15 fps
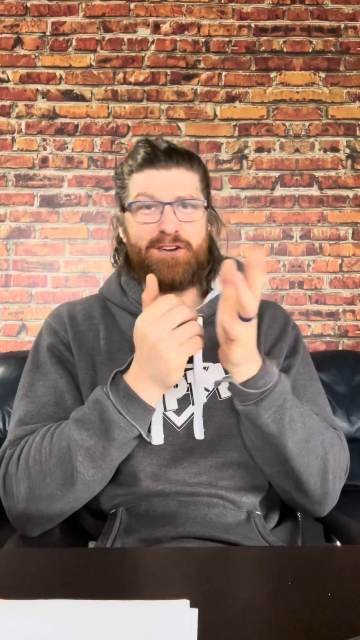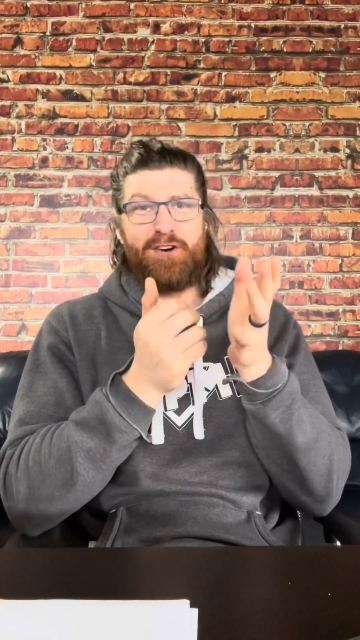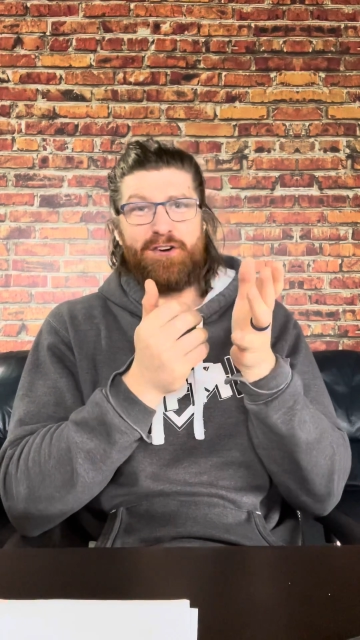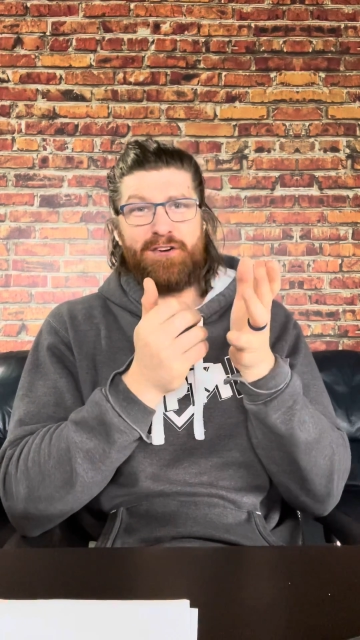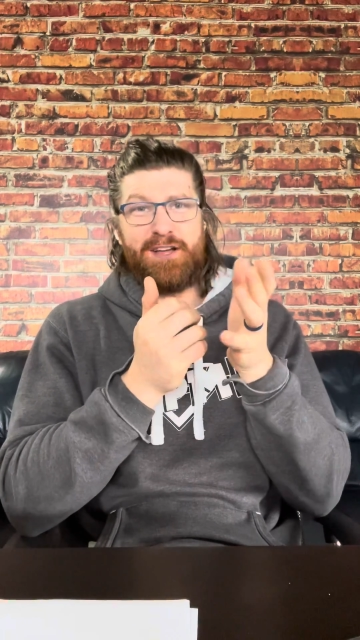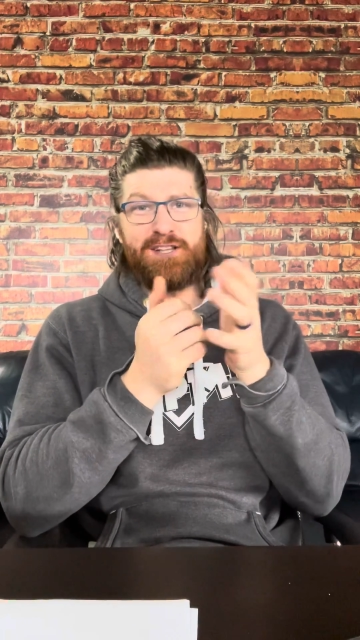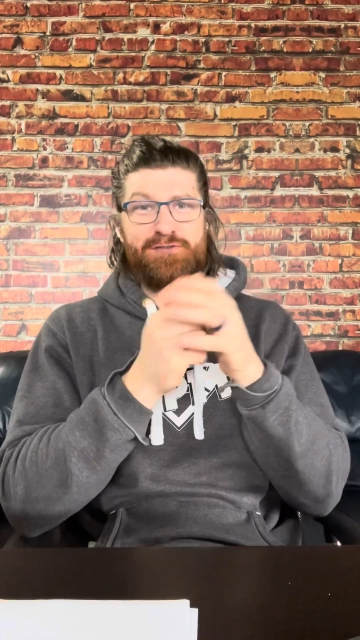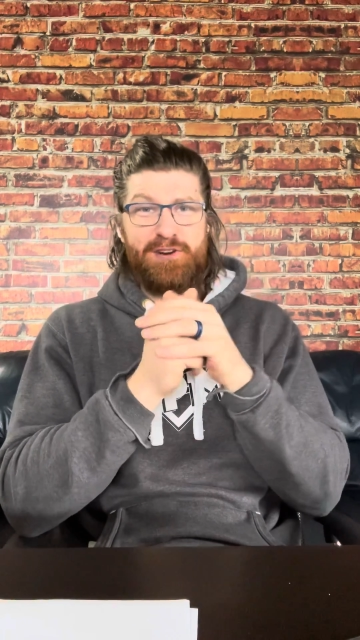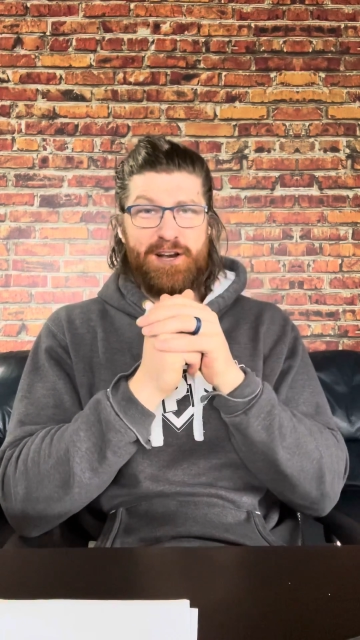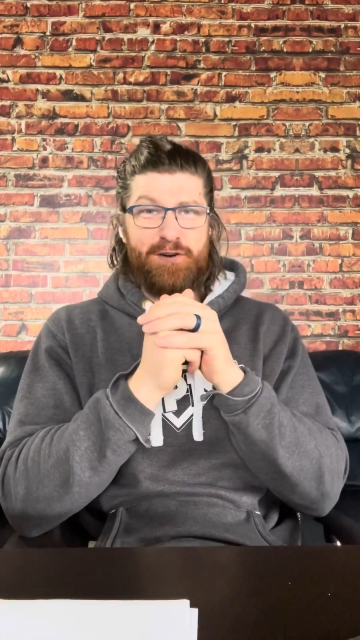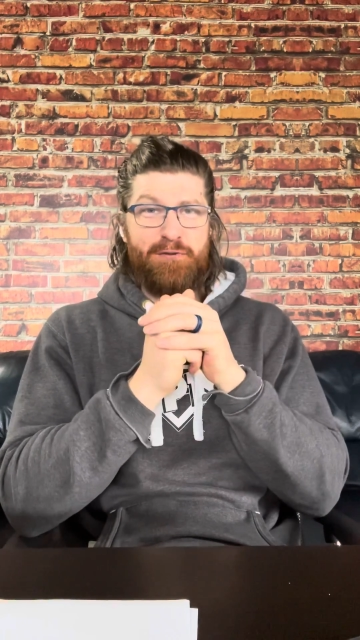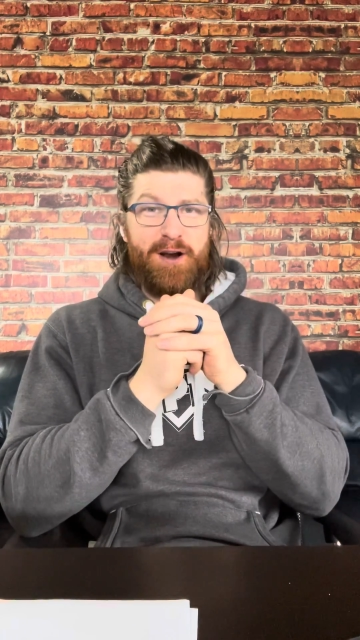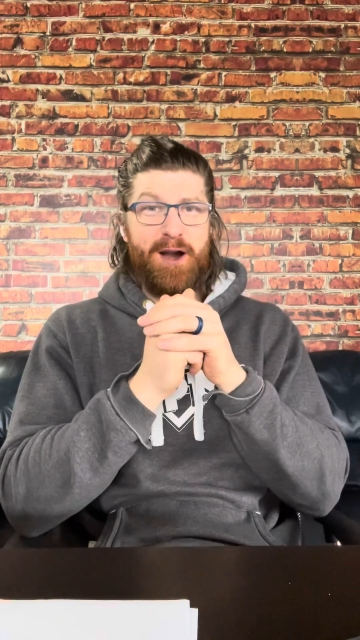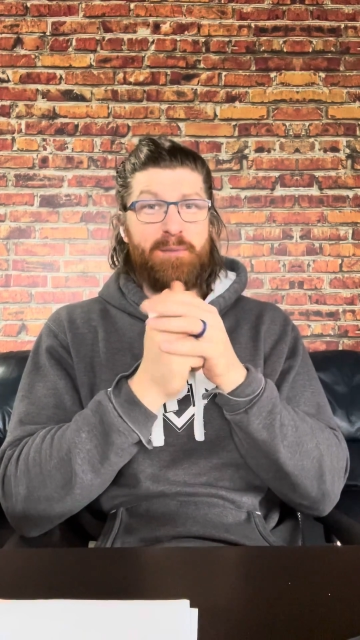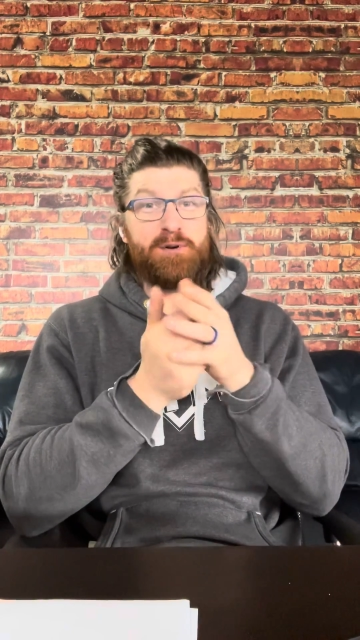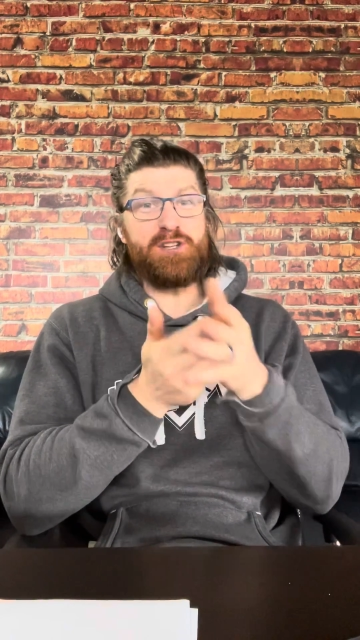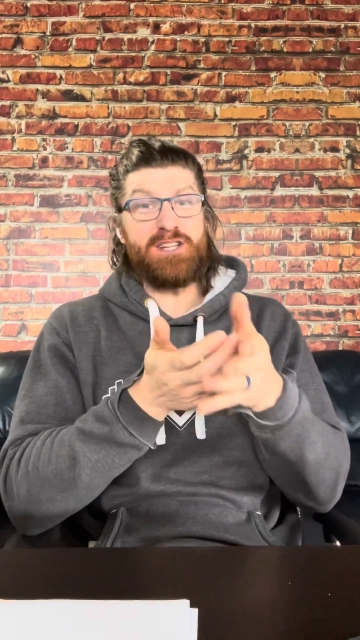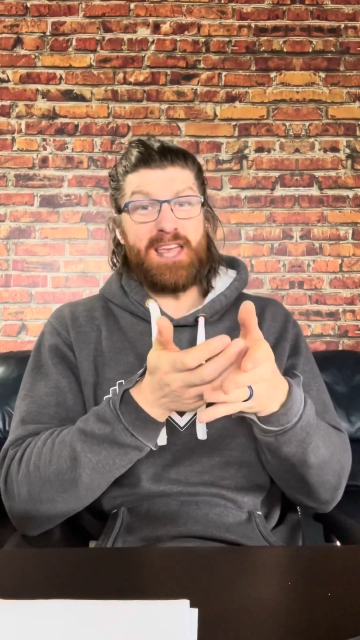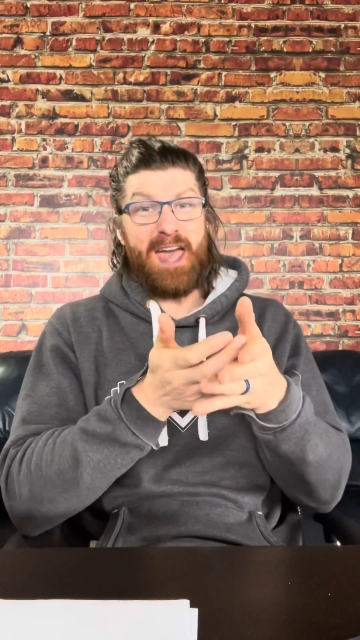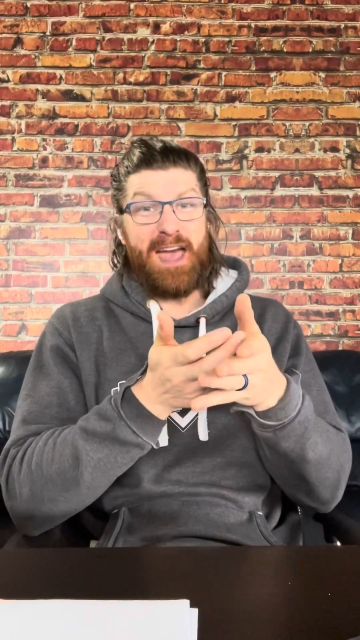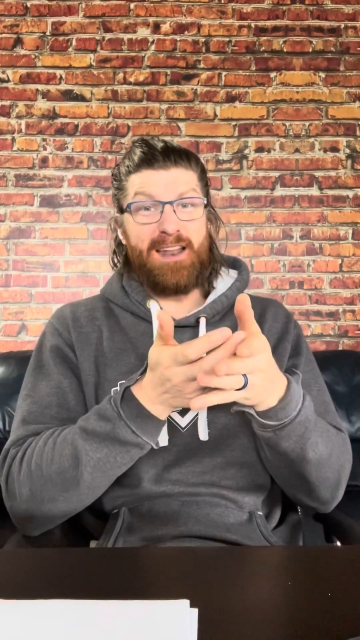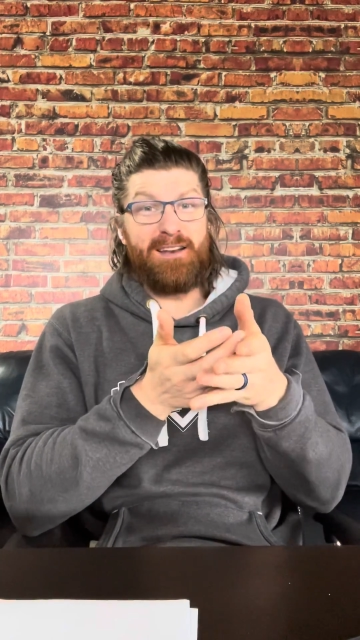It's really rare, but you
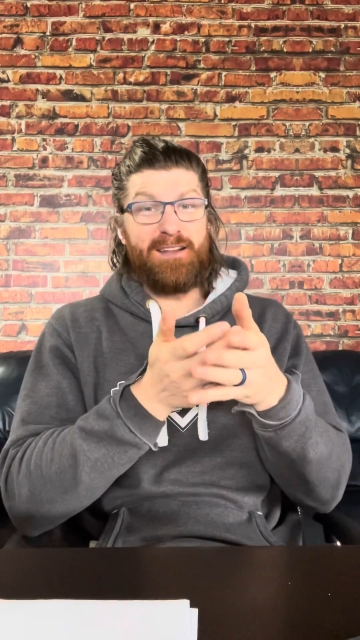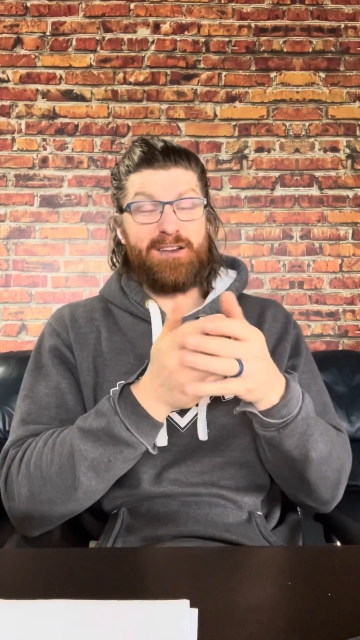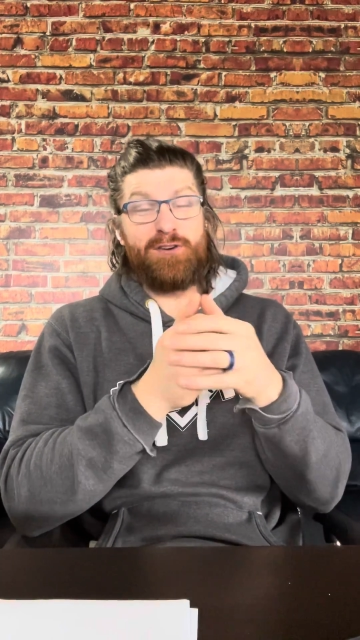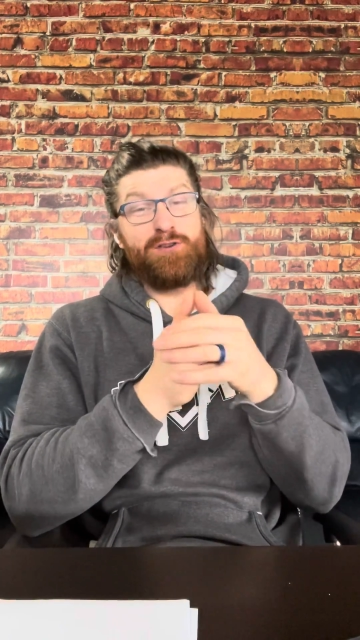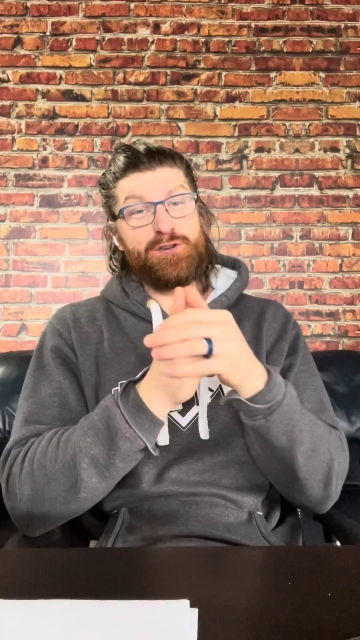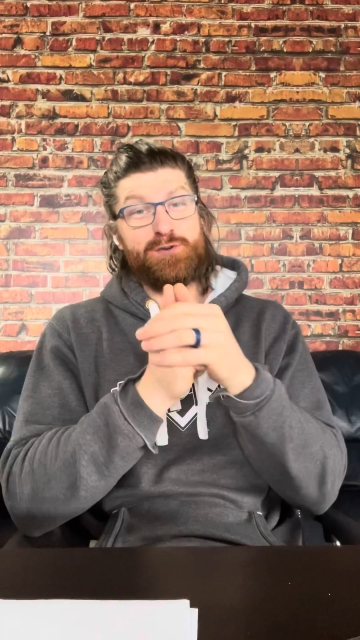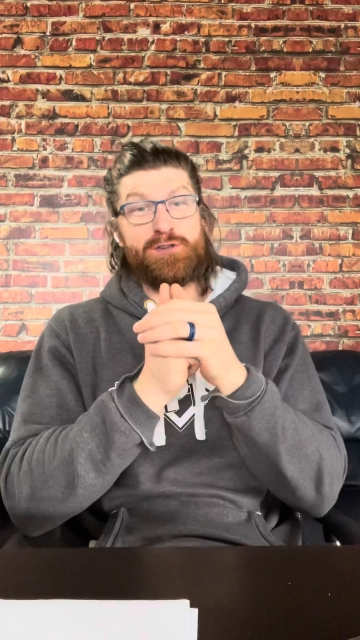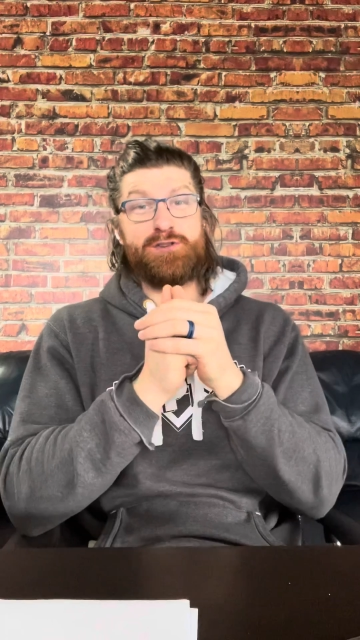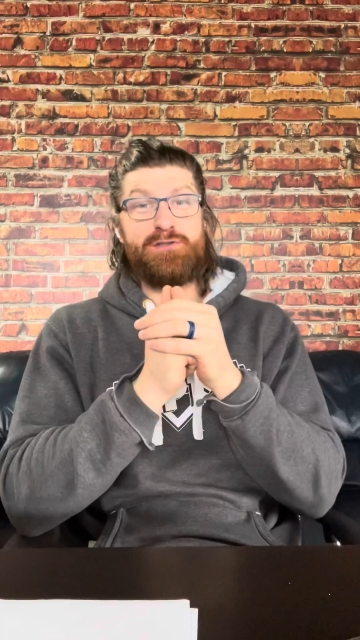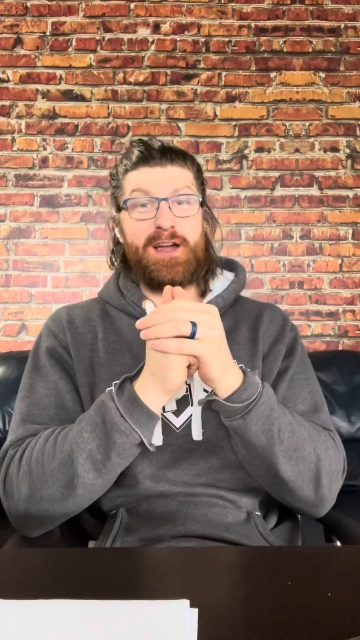can. You can twist